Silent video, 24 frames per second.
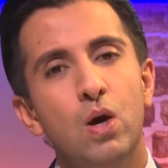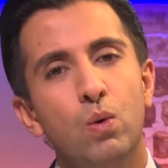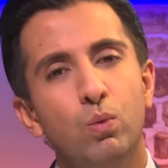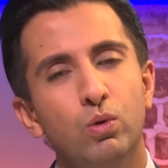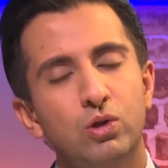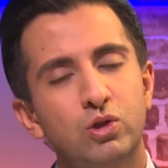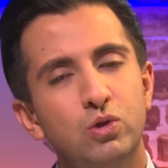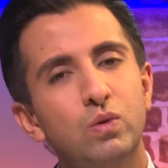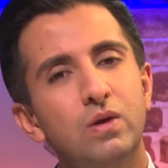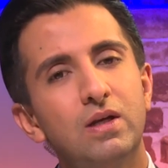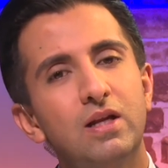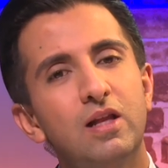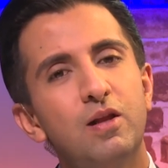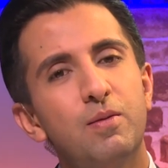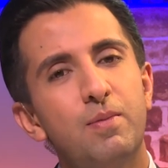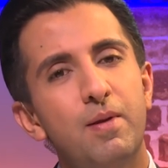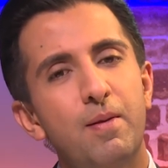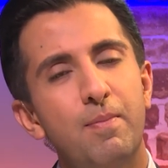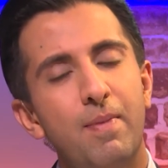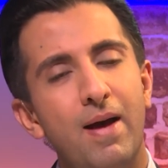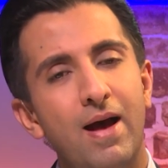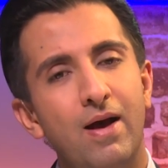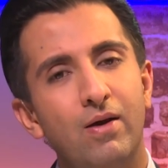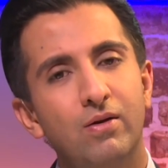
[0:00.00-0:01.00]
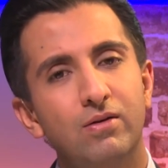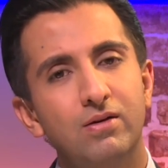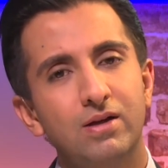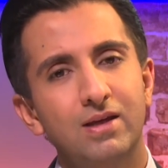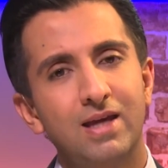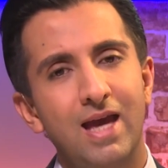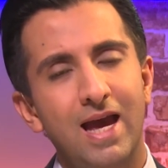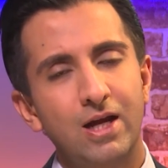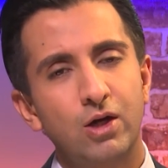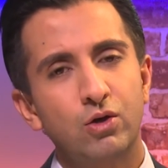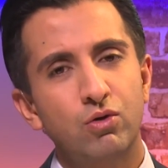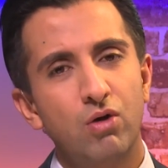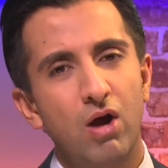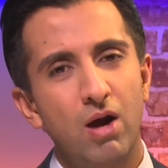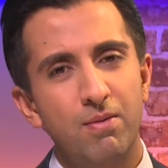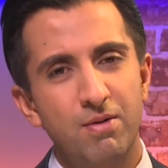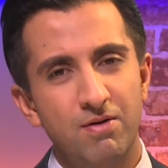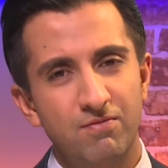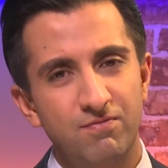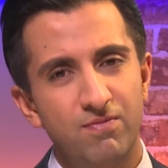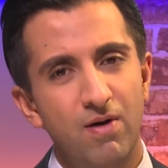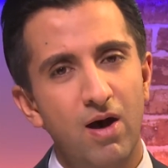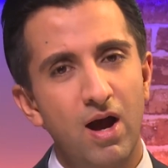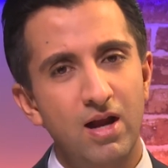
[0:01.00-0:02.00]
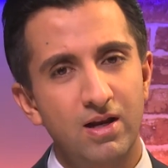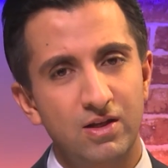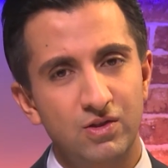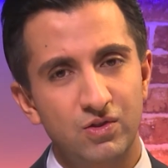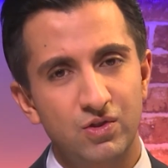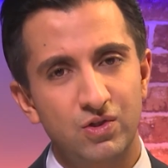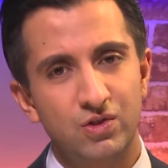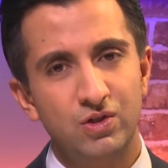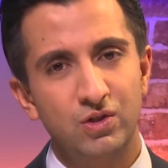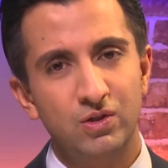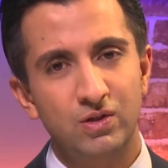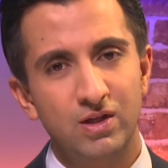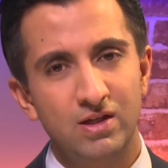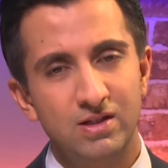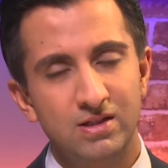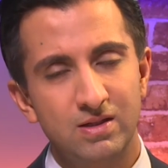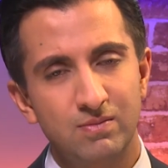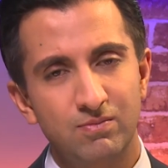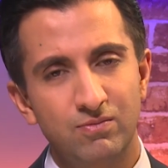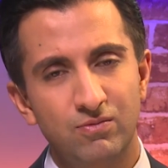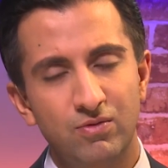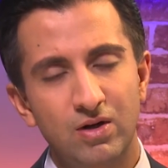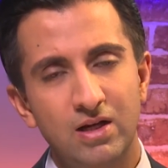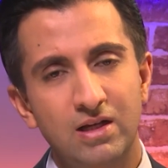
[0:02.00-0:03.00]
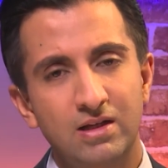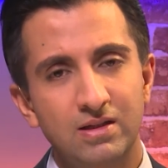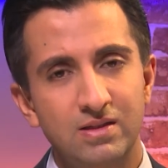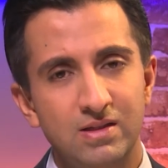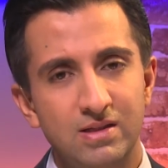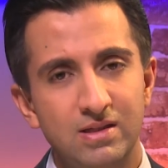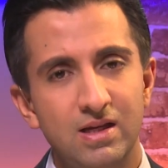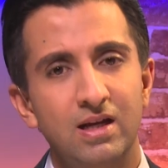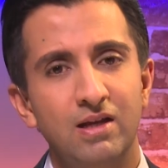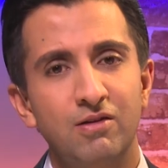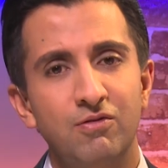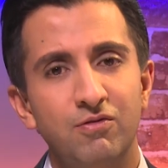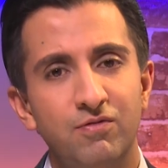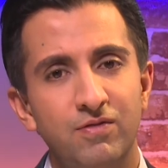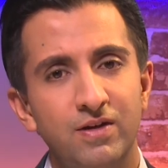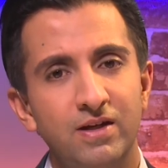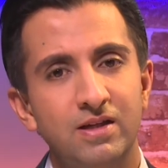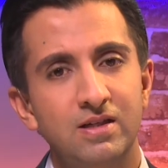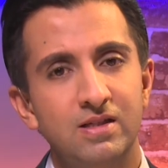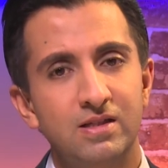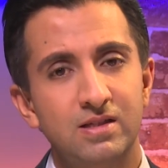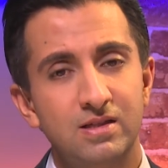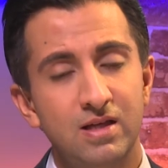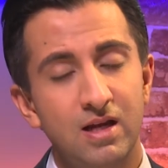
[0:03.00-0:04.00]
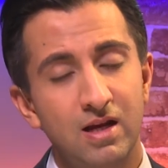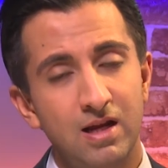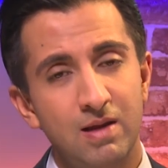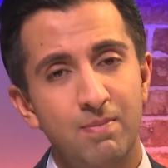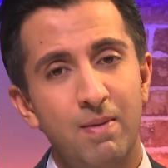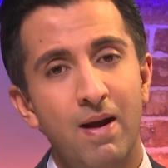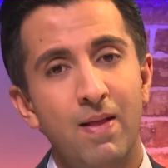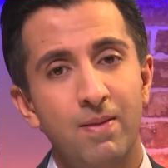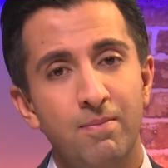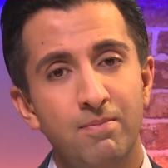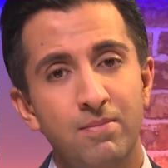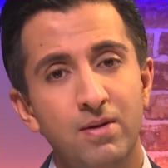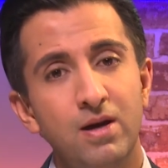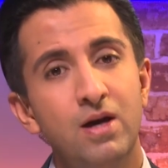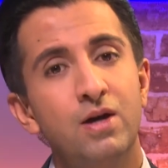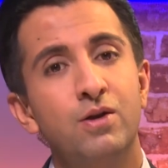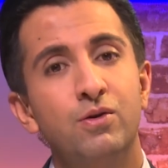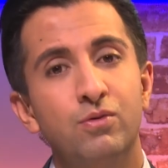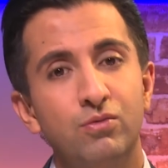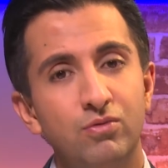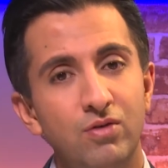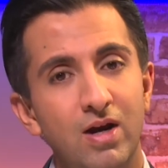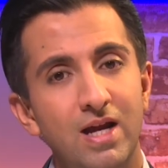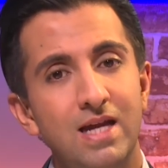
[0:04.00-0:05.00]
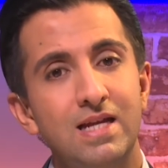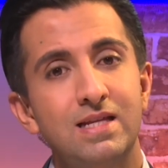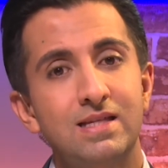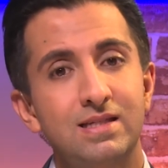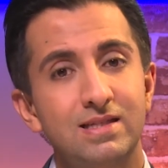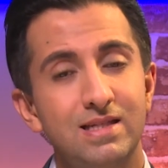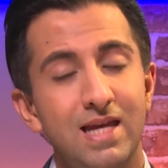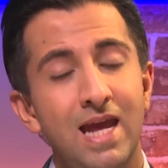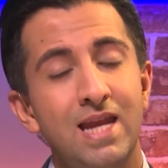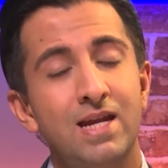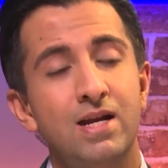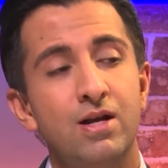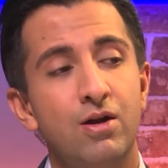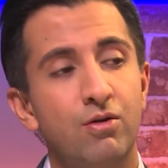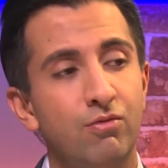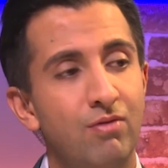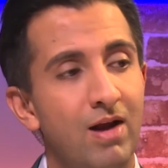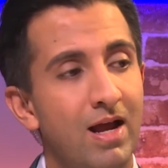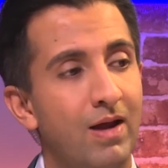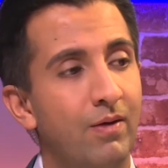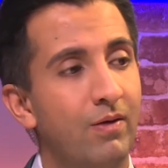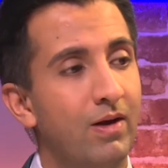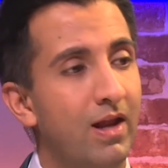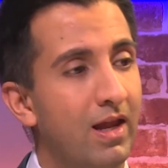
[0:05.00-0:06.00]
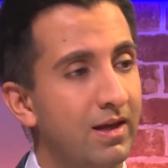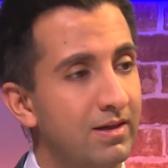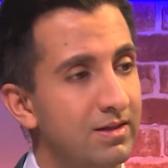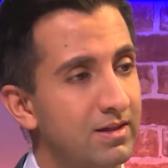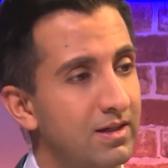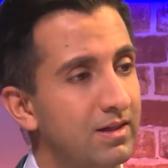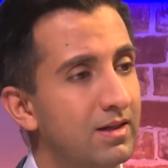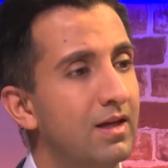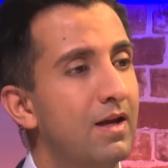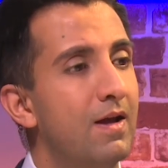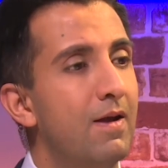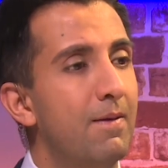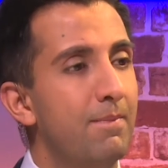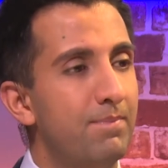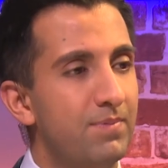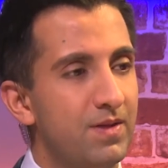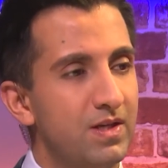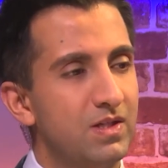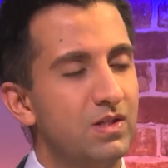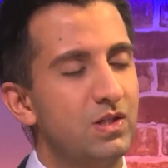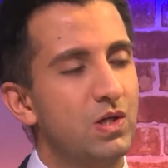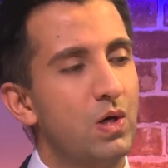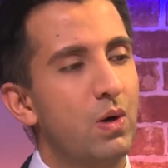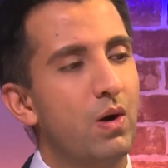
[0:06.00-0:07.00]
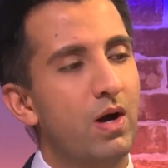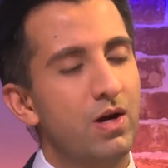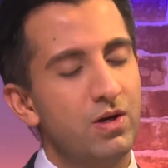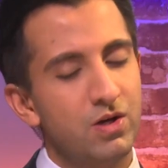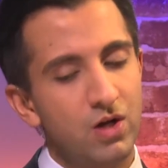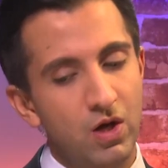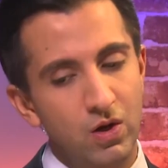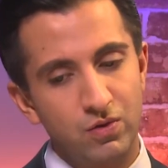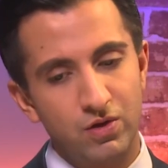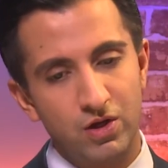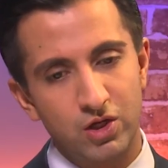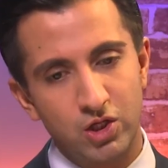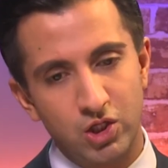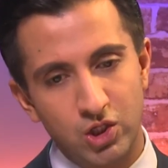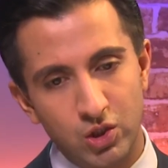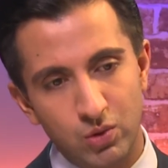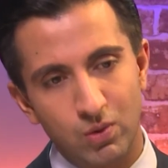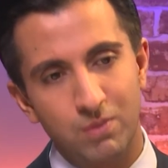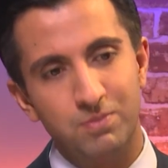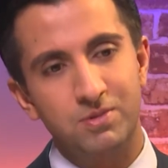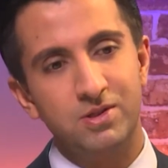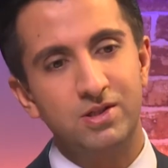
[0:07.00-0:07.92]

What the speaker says: We'll talk a little bit about gang crime and violence too. There's some really concerning figures, certainly about the murder rates in and around London this year. I know that you